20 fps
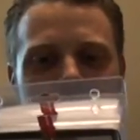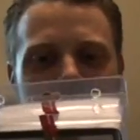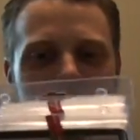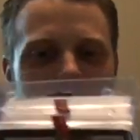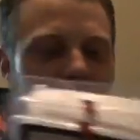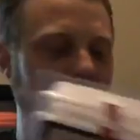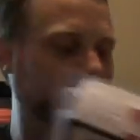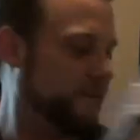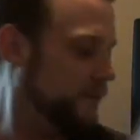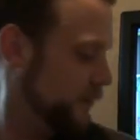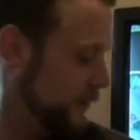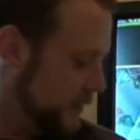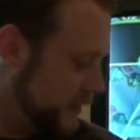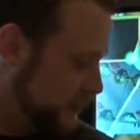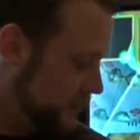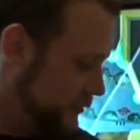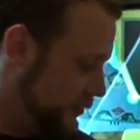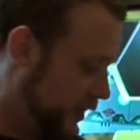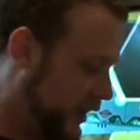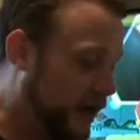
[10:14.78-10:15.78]

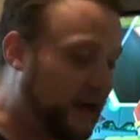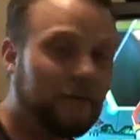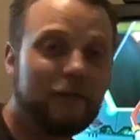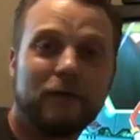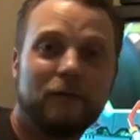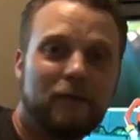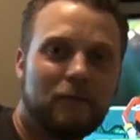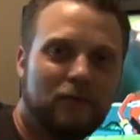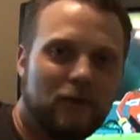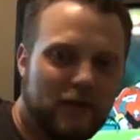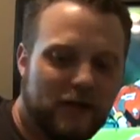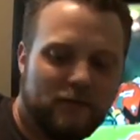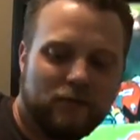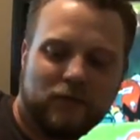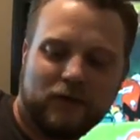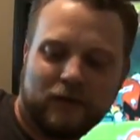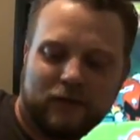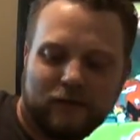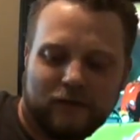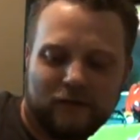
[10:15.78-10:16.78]
but I am going to be playing
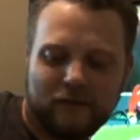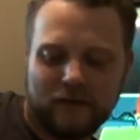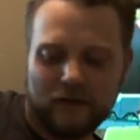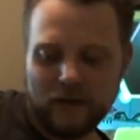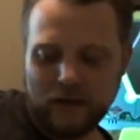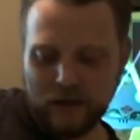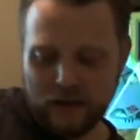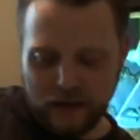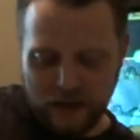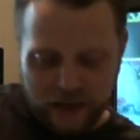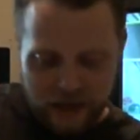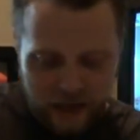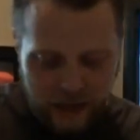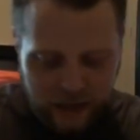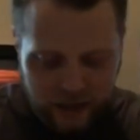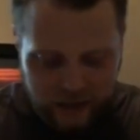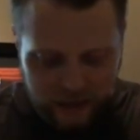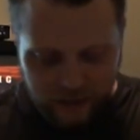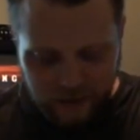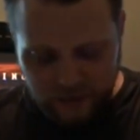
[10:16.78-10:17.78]
one of those.
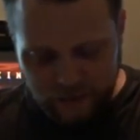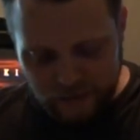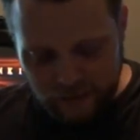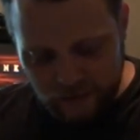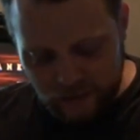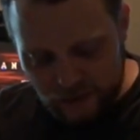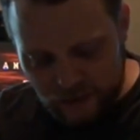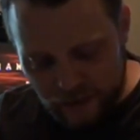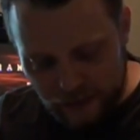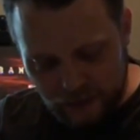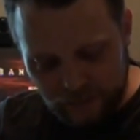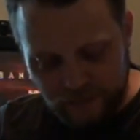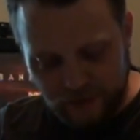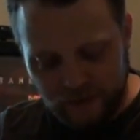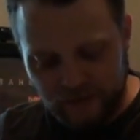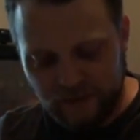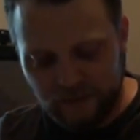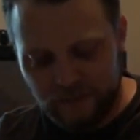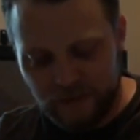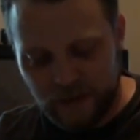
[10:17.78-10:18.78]
And I did
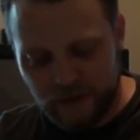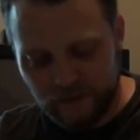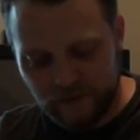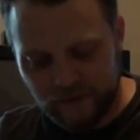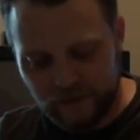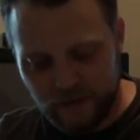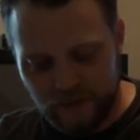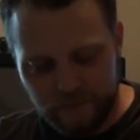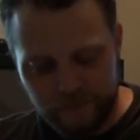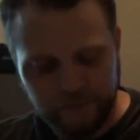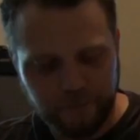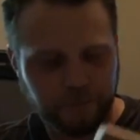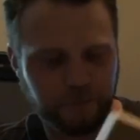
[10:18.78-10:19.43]
pick something else up.